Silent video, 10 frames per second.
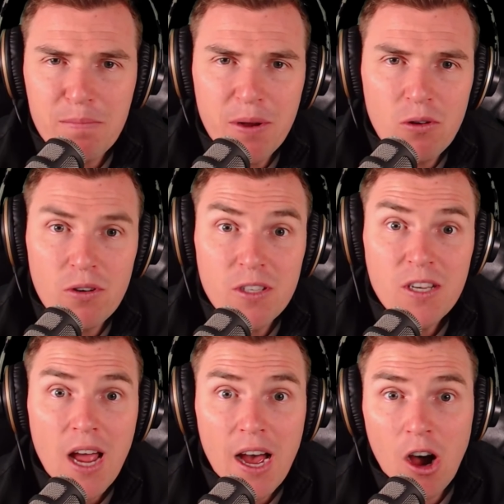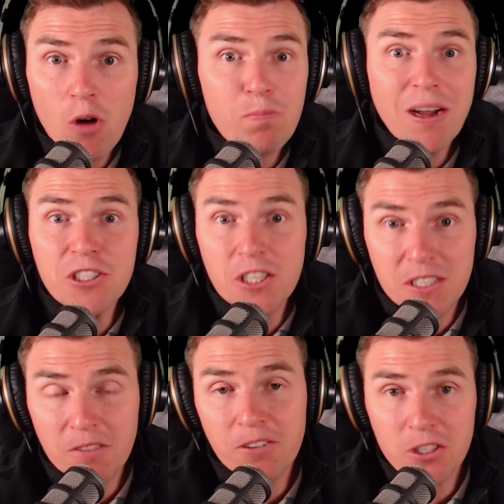build a whole bunch of
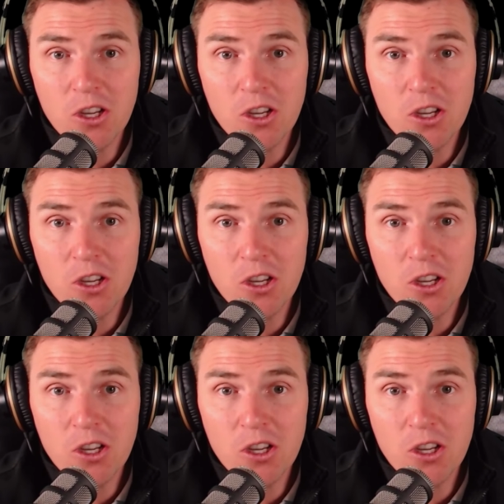different